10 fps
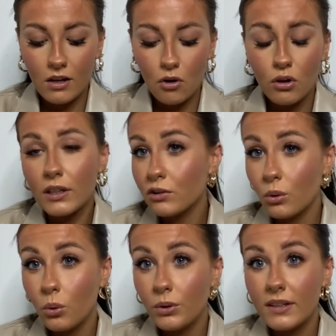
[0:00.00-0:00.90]
on its
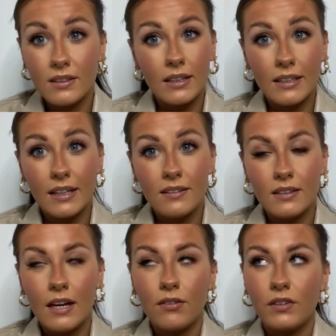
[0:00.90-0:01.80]
own is like a nice
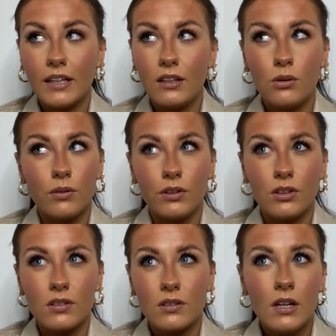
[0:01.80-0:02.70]
gift. Like, you know, if you're
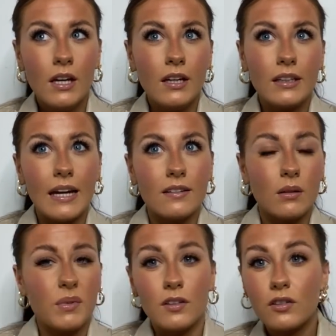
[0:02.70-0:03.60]
just getting
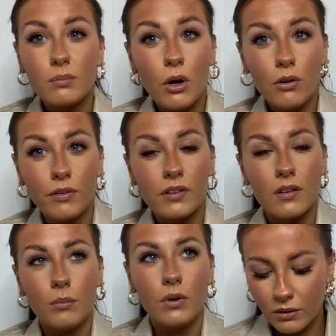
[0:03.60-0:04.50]
something small for
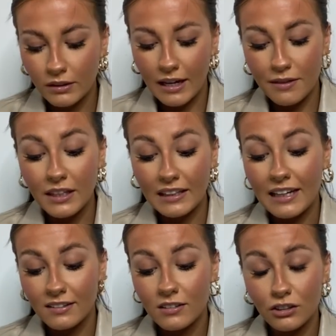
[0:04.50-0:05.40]
someone. Like, I think that
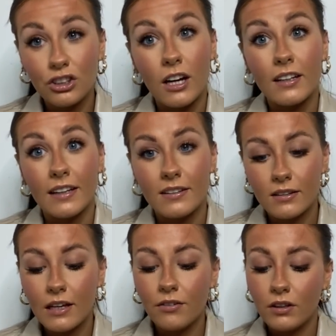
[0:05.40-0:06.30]
is such a nice
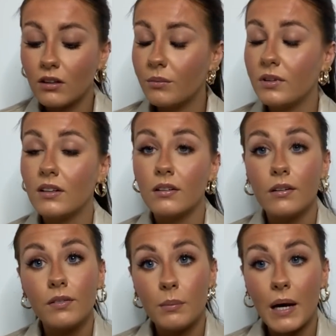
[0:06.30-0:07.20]
gift. It comes in a
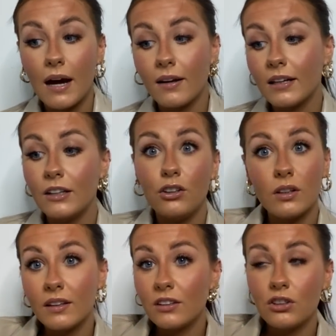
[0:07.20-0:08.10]
lovely bag and you
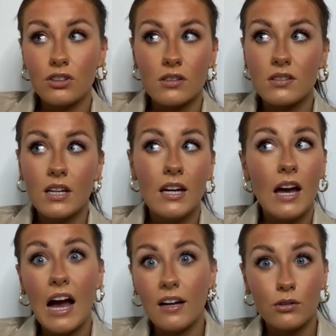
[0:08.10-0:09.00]
can literally just
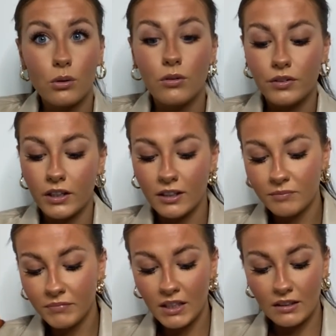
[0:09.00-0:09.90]
hand it over
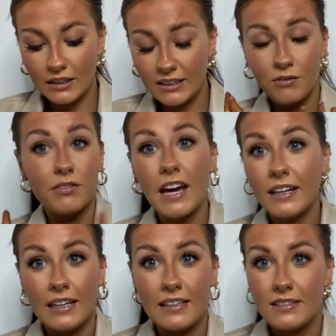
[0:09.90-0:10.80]
like very
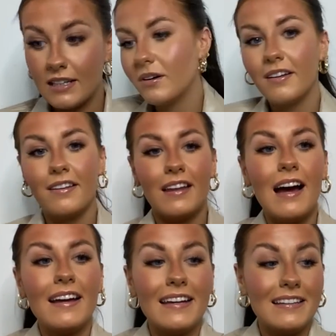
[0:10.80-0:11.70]
easy.
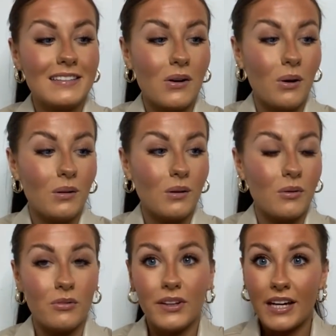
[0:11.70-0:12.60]
That is all
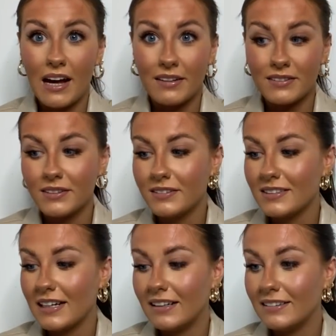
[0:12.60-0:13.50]
of the candles
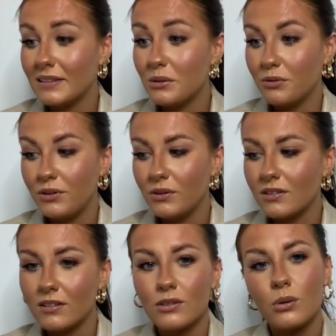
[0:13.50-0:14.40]
and
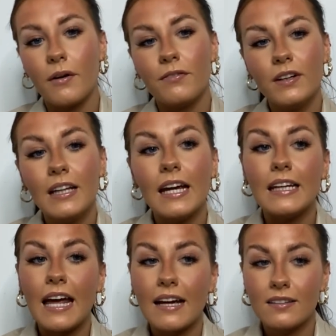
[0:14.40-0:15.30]
diffusers. So I feel like
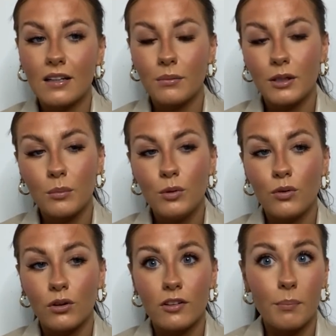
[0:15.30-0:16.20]
next I'm going to move
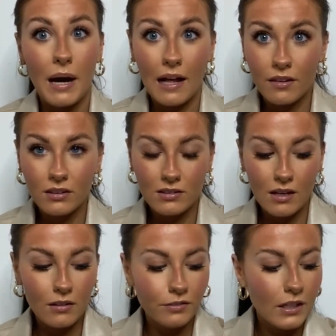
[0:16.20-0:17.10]
on to bath
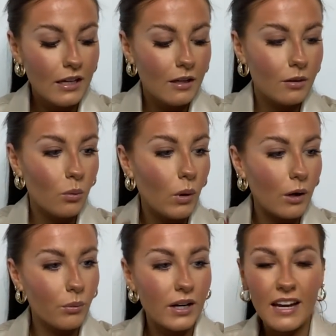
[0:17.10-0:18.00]
stuff while
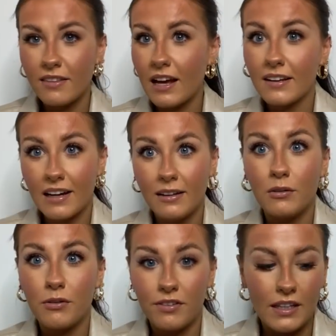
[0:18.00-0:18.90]
we're in that kind
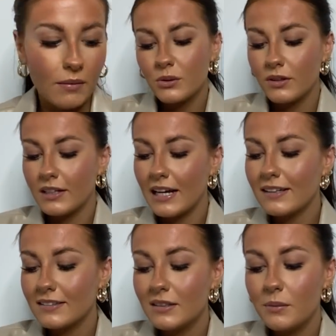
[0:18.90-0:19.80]
of theme. So the
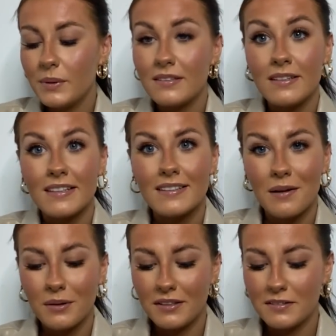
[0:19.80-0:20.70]
next little business
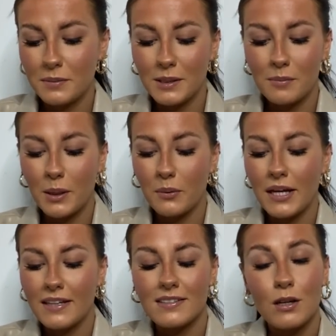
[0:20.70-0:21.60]
I'm going to speak about
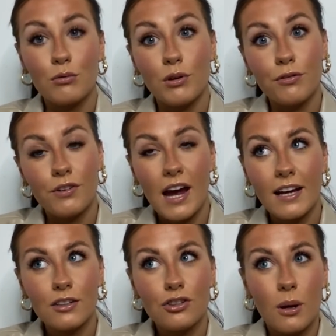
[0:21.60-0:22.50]
is
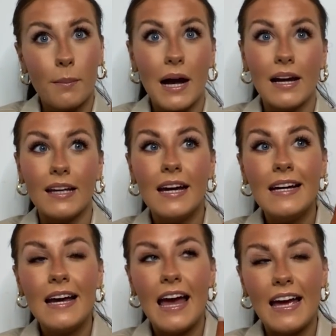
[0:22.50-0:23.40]
Refresh by
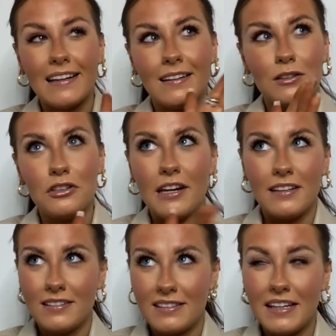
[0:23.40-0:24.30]

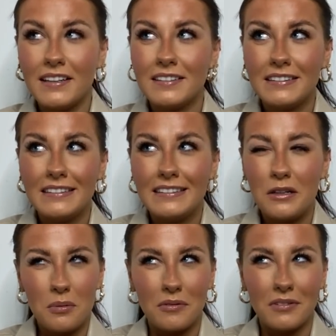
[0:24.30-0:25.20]
NJC.
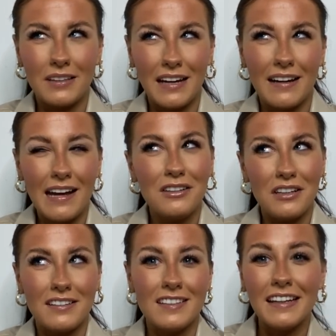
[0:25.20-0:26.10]
Hope I've got, yeah,
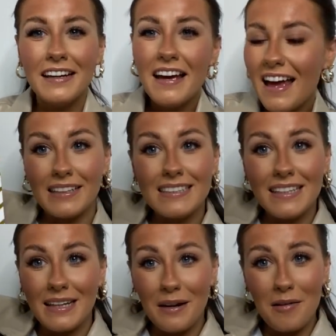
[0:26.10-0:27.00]
NJC. And
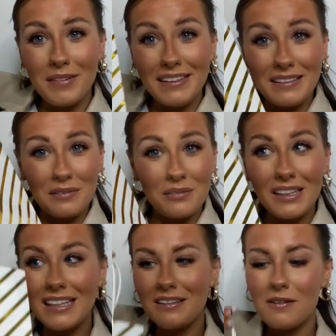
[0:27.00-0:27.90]
they come in these
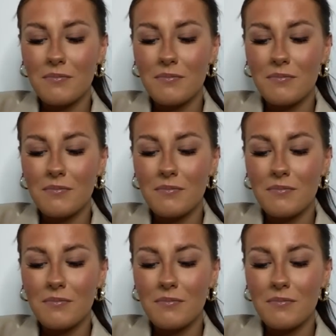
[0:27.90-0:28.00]
really cute